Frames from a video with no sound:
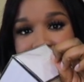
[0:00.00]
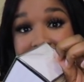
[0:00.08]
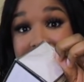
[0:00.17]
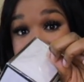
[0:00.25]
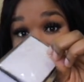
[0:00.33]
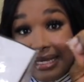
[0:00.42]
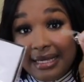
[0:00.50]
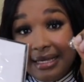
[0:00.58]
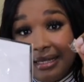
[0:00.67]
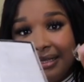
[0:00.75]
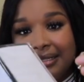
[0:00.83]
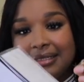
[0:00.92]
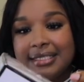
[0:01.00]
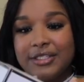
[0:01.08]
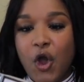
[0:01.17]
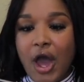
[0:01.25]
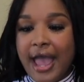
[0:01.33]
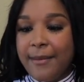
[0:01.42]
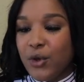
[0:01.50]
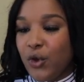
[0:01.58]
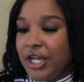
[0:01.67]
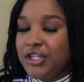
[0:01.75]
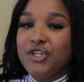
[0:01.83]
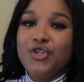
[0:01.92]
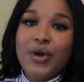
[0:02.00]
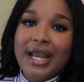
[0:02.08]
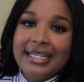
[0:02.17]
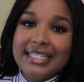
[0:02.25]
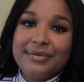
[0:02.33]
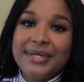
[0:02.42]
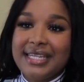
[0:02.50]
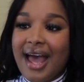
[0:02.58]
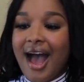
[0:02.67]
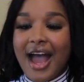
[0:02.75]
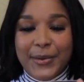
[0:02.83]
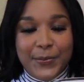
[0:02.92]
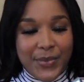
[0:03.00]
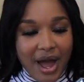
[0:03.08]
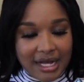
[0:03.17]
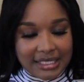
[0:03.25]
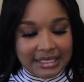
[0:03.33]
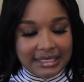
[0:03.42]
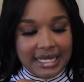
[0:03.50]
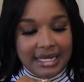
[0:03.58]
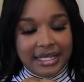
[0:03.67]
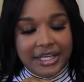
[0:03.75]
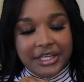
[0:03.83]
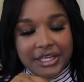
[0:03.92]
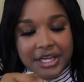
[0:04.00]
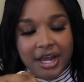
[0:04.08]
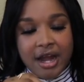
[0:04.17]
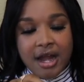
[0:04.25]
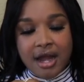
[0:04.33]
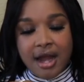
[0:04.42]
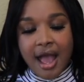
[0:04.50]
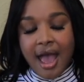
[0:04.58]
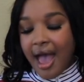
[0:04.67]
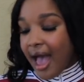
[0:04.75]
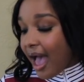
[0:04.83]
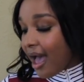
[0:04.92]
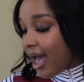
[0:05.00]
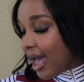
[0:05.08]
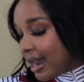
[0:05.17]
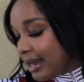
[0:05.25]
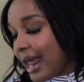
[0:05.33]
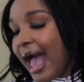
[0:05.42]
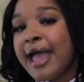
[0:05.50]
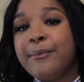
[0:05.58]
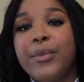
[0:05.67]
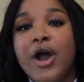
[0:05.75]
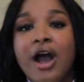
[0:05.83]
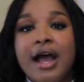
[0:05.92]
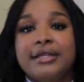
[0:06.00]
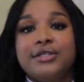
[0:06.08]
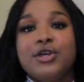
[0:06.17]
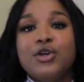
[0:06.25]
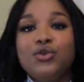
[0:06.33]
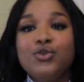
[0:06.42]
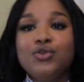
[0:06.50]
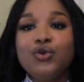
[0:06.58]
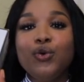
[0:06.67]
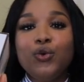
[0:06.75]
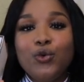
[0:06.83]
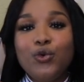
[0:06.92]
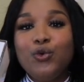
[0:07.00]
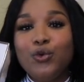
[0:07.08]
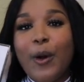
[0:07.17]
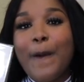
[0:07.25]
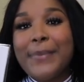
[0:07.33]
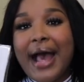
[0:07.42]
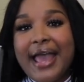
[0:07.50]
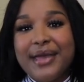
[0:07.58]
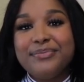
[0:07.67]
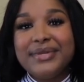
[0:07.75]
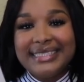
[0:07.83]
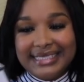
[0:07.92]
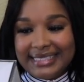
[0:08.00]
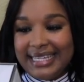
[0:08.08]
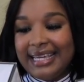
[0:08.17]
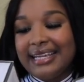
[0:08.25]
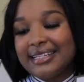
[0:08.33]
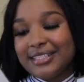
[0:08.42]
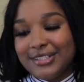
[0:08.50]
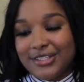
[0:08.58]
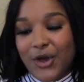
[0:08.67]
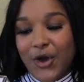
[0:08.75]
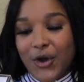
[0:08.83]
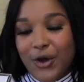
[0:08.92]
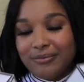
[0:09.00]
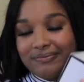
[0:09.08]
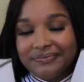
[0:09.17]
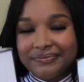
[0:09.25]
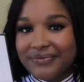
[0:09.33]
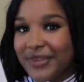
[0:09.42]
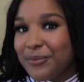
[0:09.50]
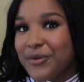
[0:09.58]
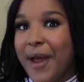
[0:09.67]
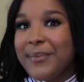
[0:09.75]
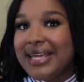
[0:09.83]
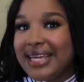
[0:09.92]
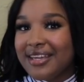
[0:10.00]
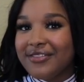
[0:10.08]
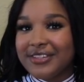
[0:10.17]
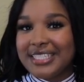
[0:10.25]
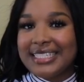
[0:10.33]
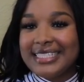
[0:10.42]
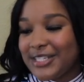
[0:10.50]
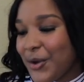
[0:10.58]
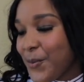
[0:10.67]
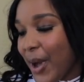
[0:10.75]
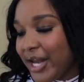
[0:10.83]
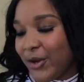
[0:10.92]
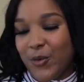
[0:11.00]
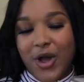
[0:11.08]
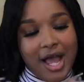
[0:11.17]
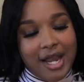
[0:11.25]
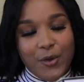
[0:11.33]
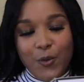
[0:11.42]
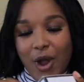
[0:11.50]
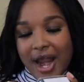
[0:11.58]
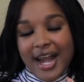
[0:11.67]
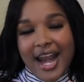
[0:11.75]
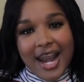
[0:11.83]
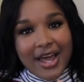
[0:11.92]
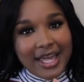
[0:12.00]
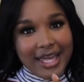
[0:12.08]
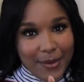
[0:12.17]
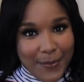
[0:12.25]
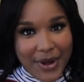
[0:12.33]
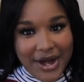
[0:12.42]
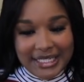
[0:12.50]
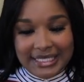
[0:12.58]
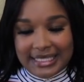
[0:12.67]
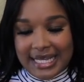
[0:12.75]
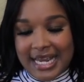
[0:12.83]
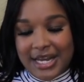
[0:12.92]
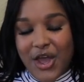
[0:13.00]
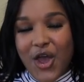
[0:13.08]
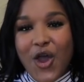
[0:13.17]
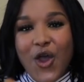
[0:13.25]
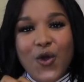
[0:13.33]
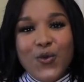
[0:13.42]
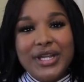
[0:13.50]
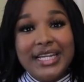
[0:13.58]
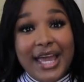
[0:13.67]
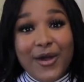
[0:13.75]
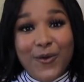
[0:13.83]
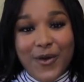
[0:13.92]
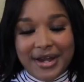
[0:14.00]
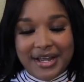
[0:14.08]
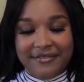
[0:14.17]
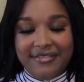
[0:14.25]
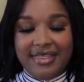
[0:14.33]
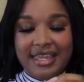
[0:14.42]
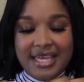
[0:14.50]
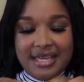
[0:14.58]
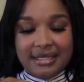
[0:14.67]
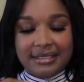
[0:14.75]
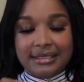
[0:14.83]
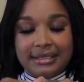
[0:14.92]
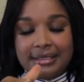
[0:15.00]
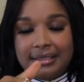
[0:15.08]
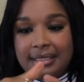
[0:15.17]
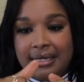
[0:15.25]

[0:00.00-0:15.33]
sealed, so I'm going to do a little bit of unboxing here. And I bought two by mistake, so probably gift somebody one. One lucky person will get one of these,